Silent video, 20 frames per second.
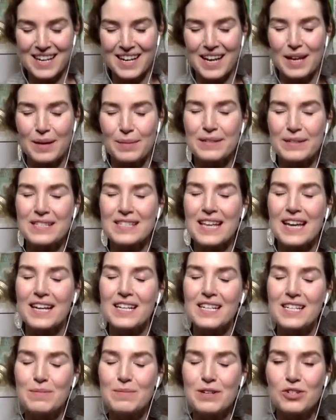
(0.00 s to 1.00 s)
and I am
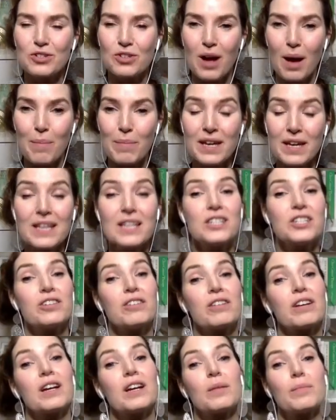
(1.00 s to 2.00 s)
excited to be dropping into
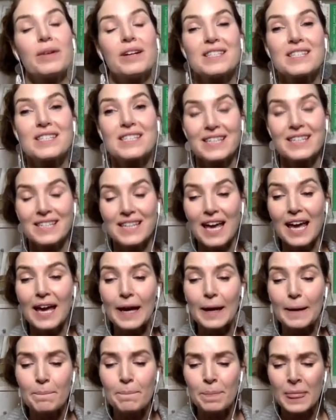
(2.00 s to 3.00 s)
your earbuds
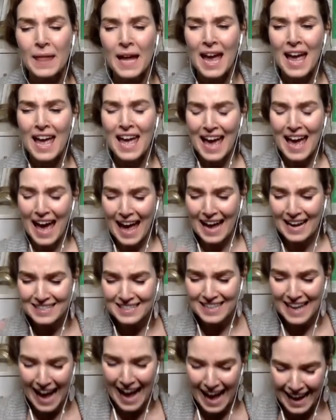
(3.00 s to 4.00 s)
today.
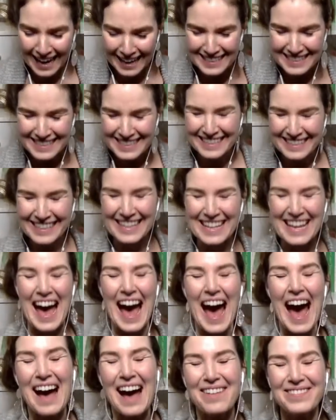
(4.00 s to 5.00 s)
And actually,
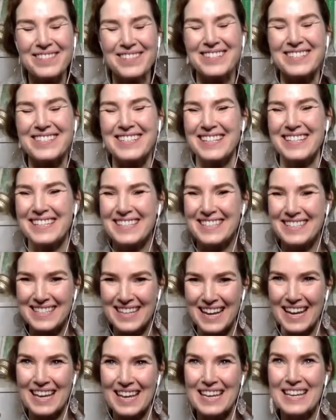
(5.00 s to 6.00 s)
after
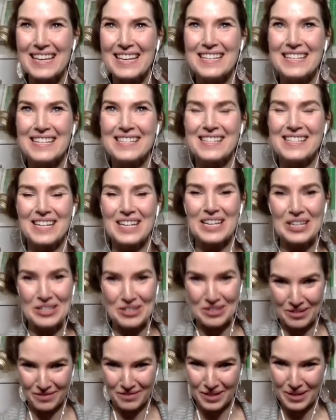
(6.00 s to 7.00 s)
today's
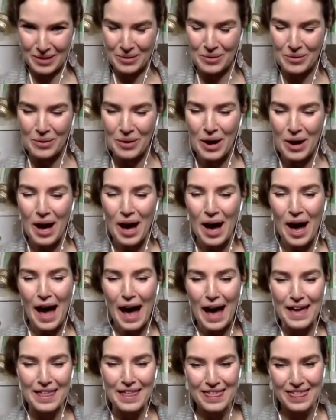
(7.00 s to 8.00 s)
interview,
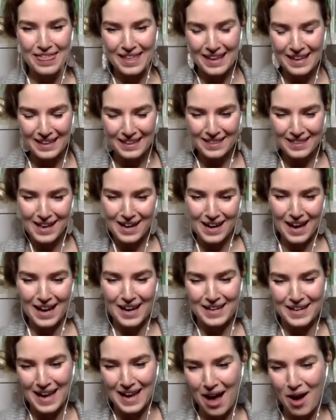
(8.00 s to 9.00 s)
I think that
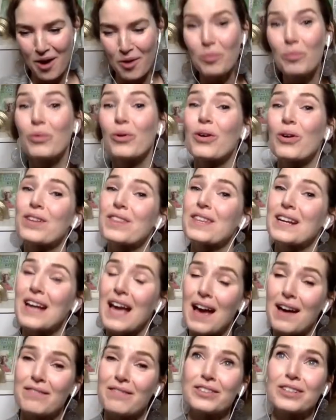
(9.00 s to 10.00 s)
I now more than
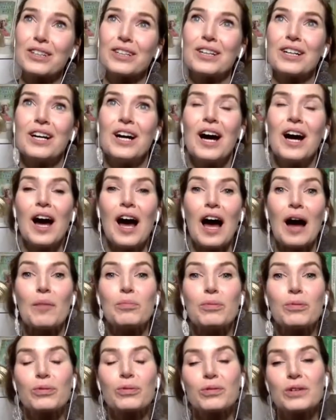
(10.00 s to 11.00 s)
ever
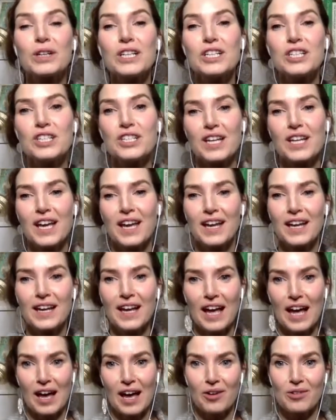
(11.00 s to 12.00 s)
appreciate
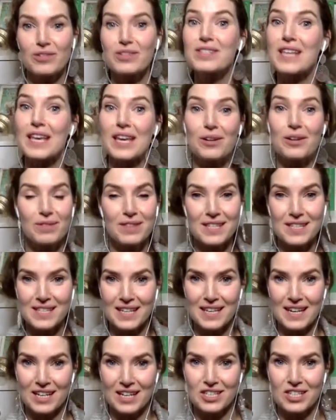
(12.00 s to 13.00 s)
how sacred this
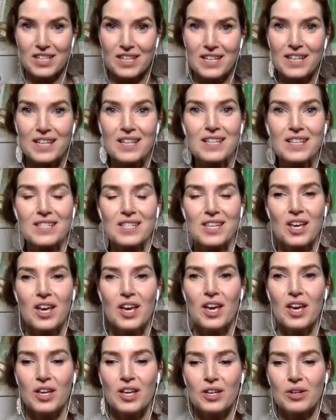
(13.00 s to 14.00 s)
connection is.
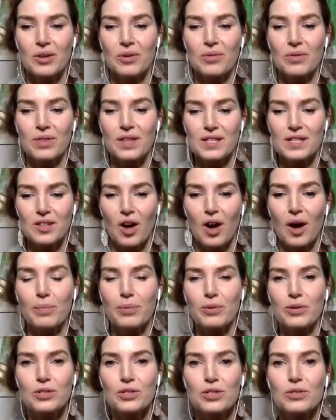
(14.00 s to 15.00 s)
You know, this
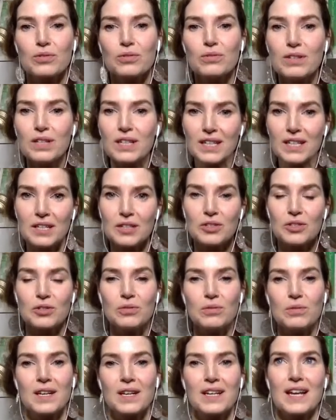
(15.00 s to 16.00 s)
opportunity
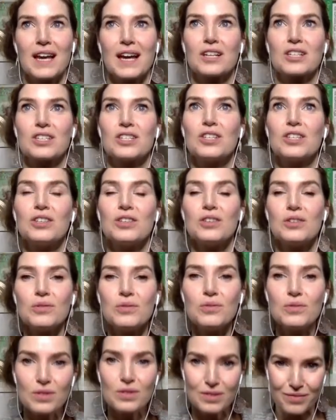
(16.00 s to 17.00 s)
to connect, to
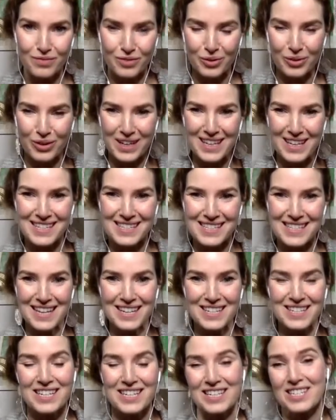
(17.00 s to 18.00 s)
use voice
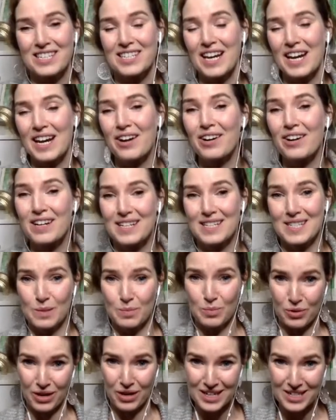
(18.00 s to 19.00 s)
and to share
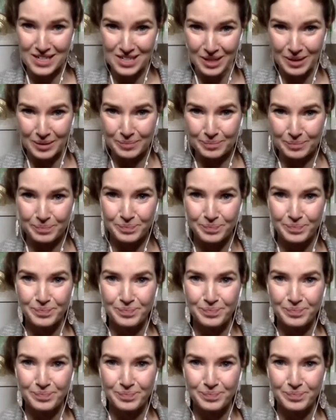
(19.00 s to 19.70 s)
inspiration.